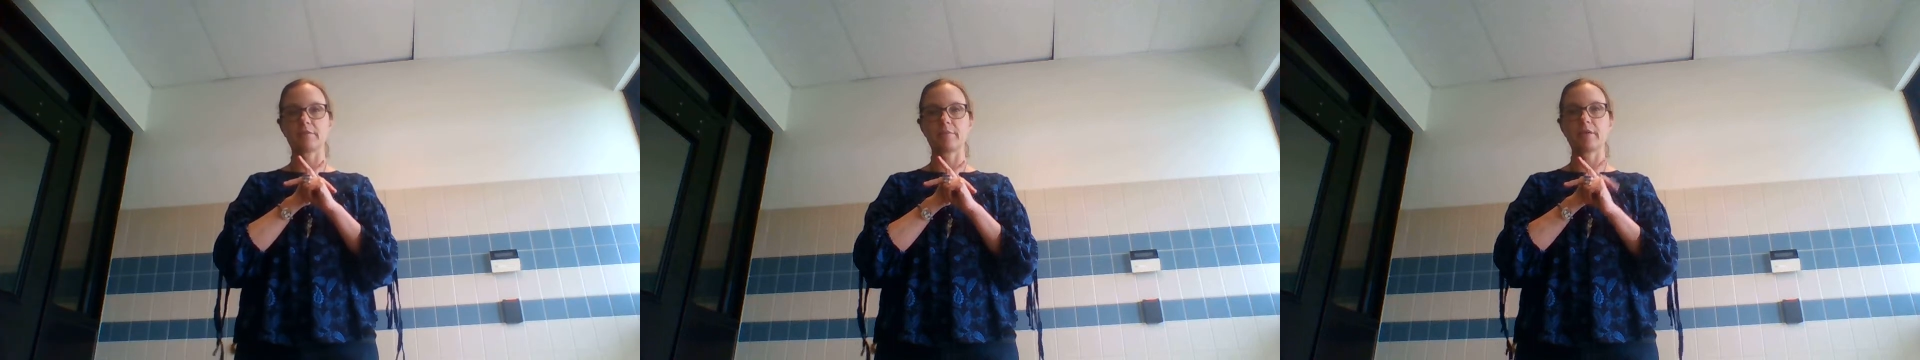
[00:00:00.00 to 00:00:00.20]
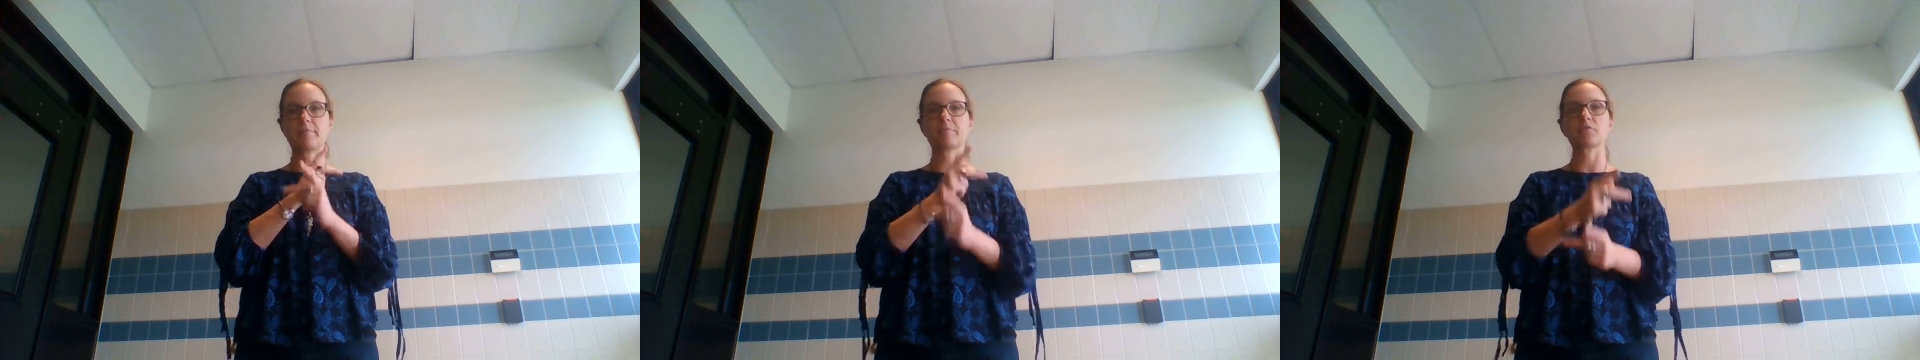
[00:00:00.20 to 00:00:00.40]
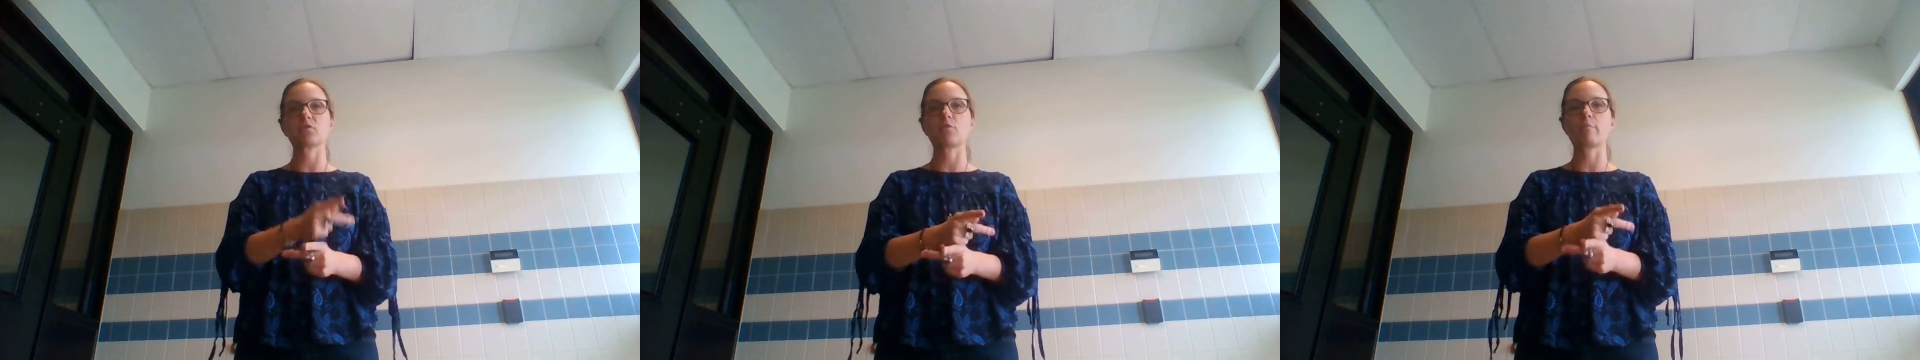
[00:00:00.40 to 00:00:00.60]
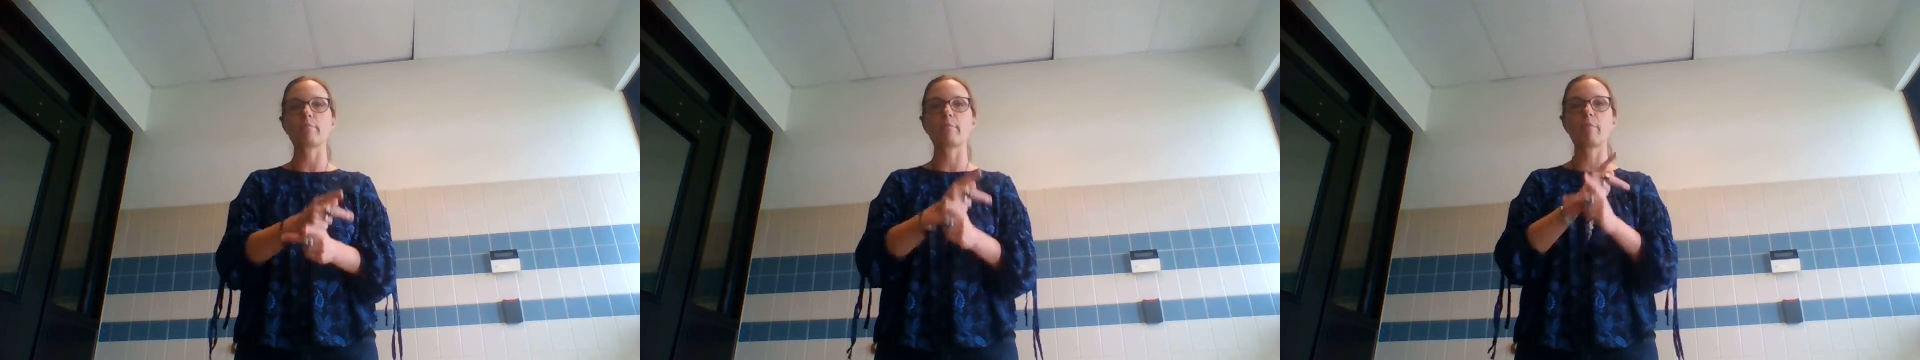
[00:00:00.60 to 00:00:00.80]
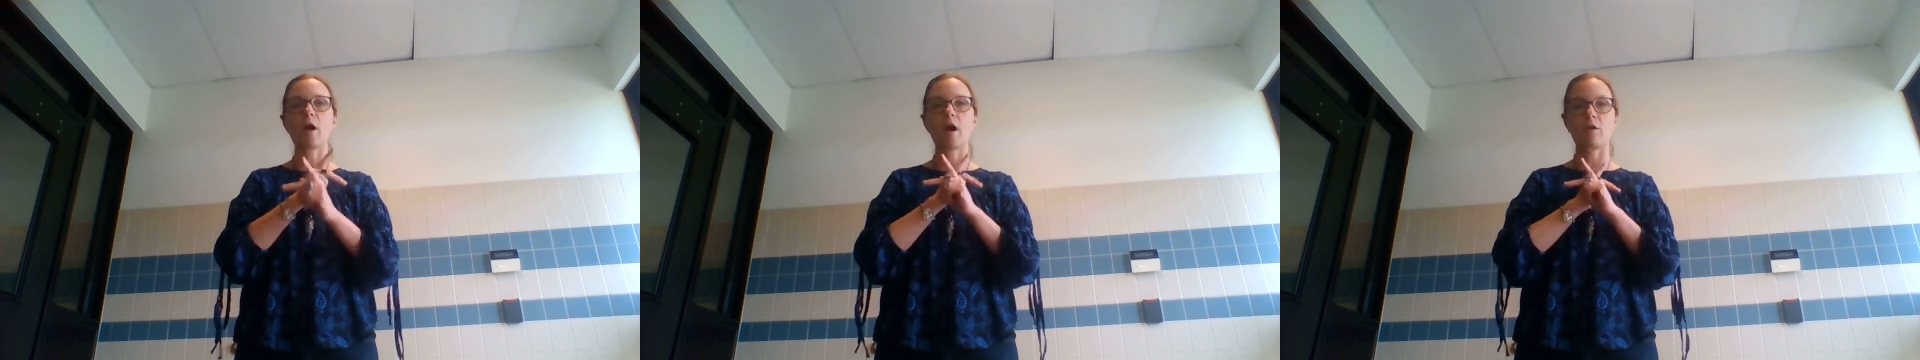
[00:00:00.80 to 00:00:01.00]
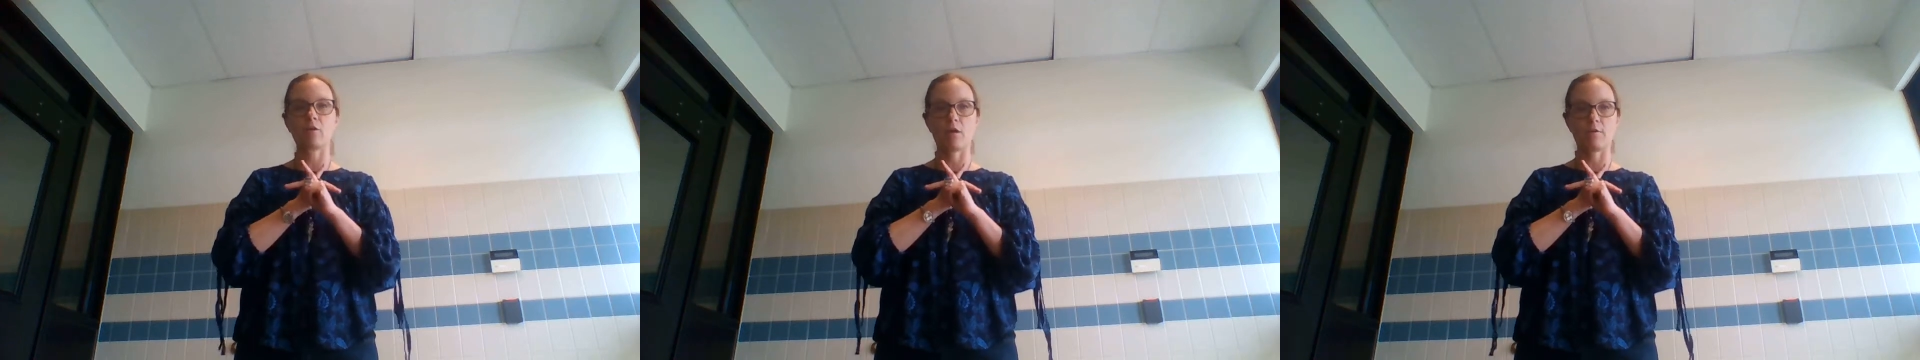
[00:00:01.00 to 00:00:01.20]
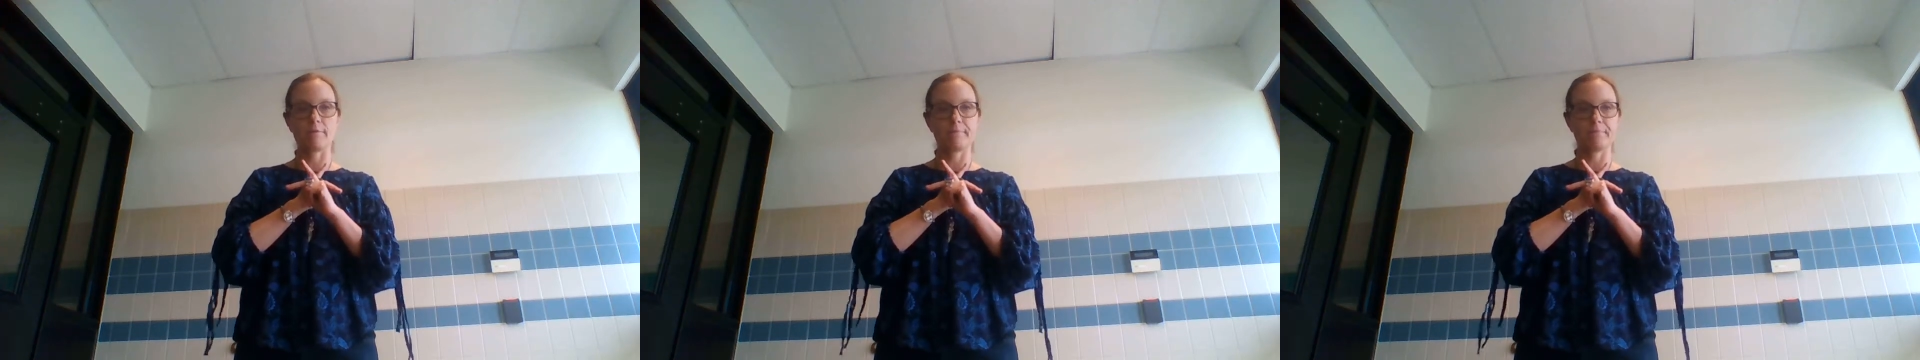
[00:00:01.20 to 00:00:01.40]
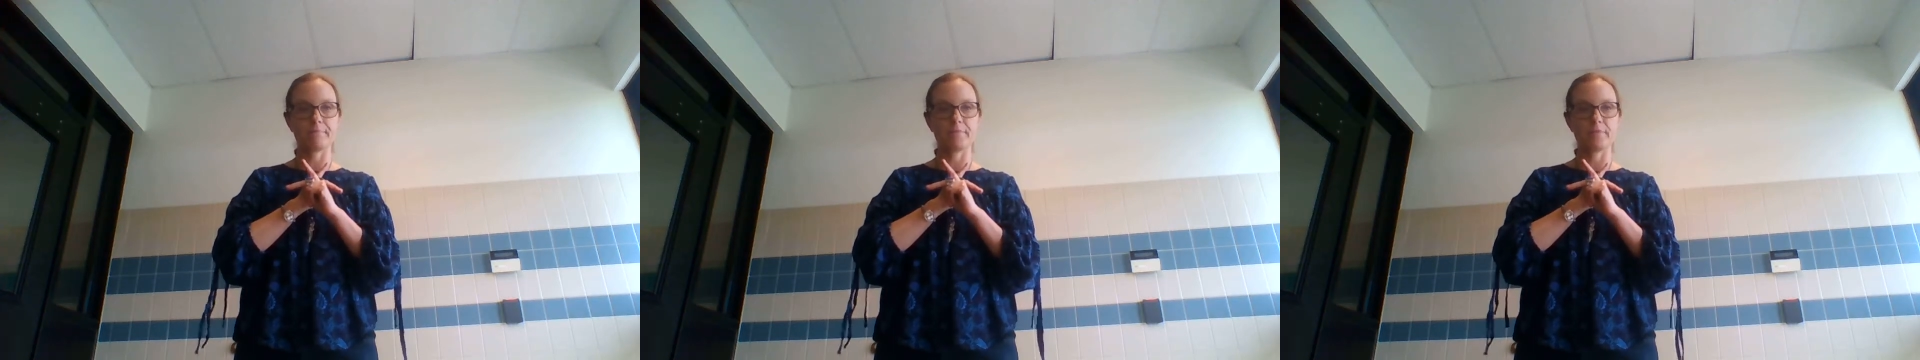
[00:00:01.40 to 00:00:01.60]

to me. So borrow.